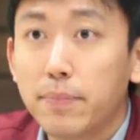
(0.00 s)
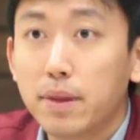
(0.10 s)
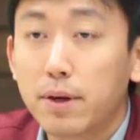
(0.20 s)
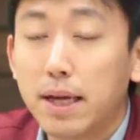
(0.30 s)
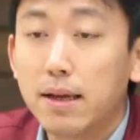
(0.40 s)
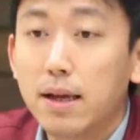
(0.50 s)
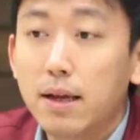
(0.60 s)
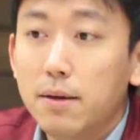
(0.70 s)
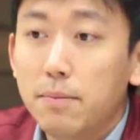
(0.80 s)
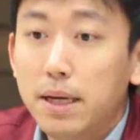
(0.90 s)
okay?
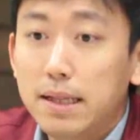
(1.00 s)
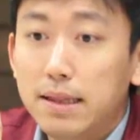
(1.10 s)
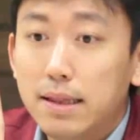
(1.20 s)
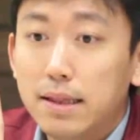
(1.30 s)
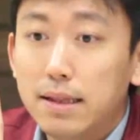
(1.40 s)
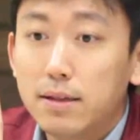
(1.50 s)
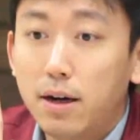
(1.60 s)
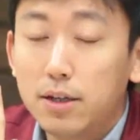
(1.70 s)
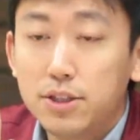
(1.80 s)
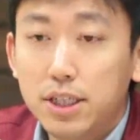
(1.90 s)
Meaning
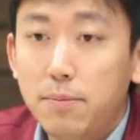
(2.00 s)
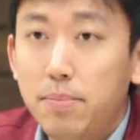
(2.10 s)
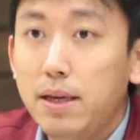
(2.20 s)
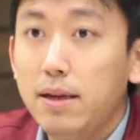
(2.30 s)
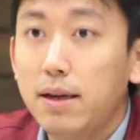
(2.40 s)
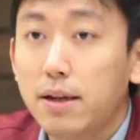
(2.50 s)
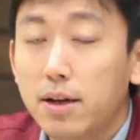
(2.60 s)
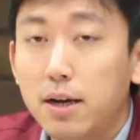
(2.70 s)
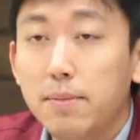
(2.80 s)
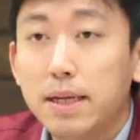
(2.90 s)
our GDP and
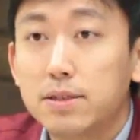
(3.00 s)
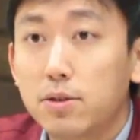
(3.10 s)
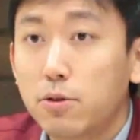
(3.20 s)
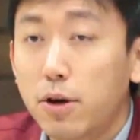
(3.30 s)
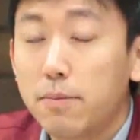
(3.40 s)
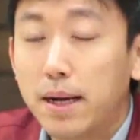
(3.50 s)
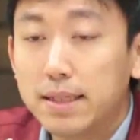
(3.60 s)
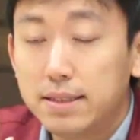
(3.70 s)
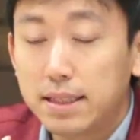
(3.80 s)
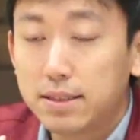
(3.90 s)
economy is still growing by
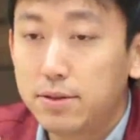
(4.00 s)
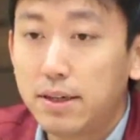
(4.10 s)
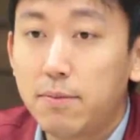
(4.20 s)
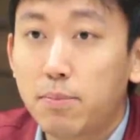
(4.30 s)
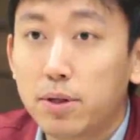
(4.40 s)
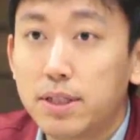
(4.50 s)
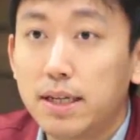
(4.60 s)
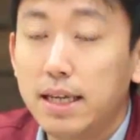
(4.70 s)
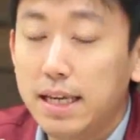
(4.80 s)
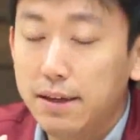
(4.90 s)
6 to 7%,
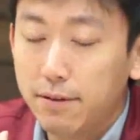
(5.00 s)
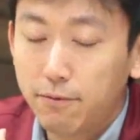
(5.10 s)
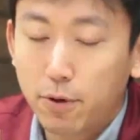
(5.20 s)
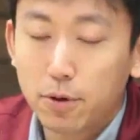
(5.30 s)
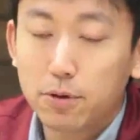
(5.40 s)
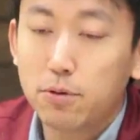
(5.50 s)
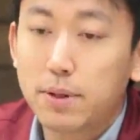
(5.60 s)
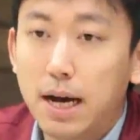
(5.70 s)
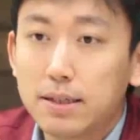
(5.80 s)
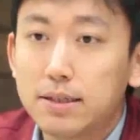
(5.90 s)
even for
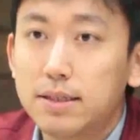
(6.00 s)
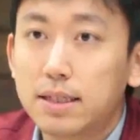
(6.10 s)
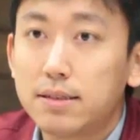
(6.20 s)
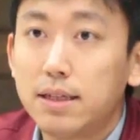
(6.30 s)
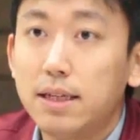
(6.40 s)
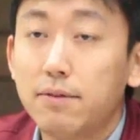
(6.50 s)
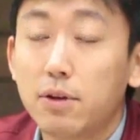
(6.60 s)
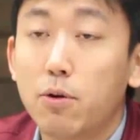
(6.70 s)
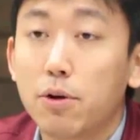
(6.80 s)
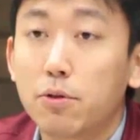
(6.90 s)
2016, even
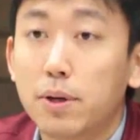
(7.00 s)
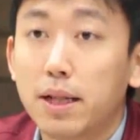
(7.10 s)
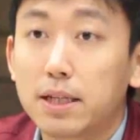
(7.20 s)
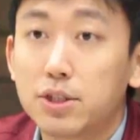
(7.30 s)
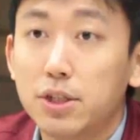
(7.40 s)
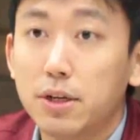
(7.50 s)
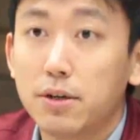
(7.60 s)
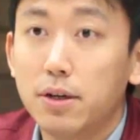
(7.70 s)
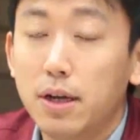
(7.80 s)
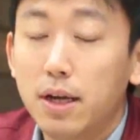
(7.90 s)
going through an election year.
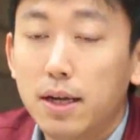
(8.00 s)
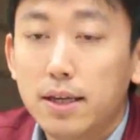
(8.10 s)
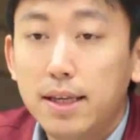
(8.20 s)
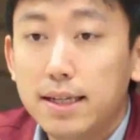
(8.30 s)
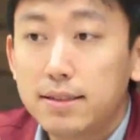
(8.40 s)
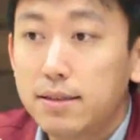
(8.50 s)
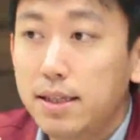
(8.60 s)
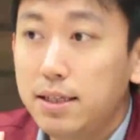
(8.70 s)
Yes,